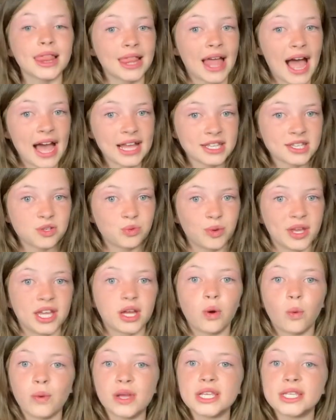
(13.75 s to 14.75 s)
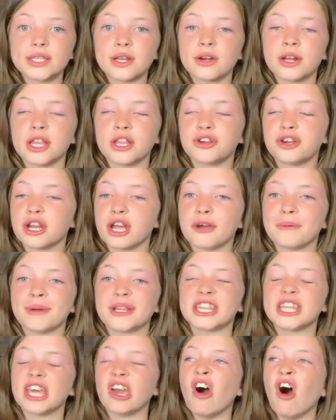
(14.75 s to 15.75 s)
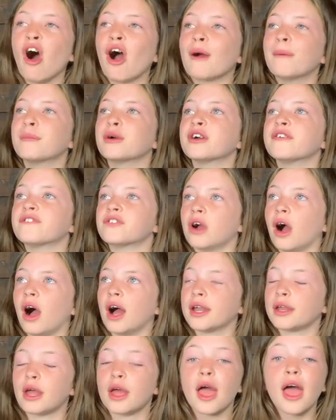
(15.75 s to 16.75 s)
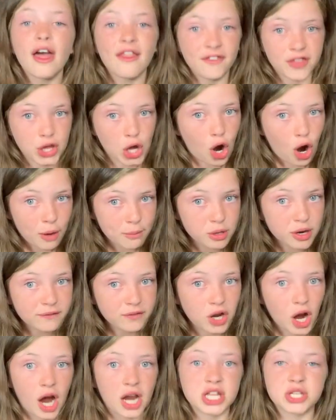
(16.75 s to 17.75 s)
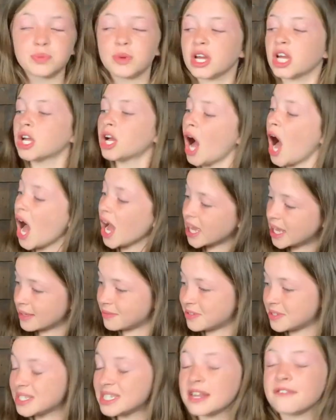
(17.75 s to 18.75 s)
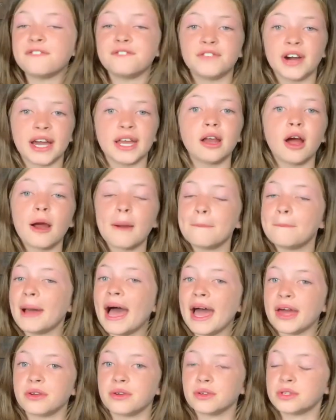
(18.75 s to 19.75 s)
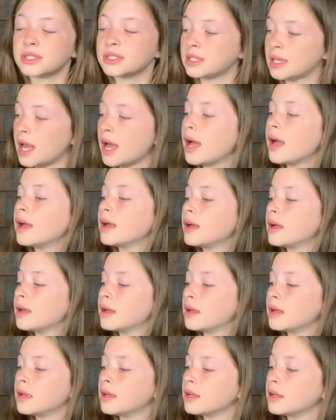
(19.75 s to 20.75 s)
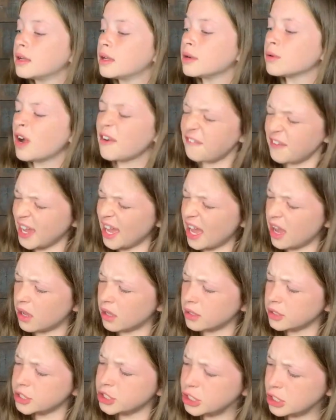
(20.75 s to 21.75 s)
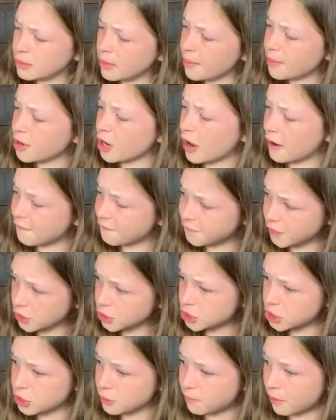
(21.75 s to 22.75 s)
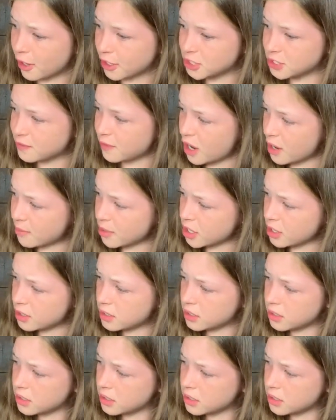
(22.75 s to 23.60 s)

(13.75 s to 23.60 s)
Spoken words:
Last week, we started learning about the Armor of God. The Armor of God is what God gives us to fight our battles. Raphael, do you remember our first two parts of armor?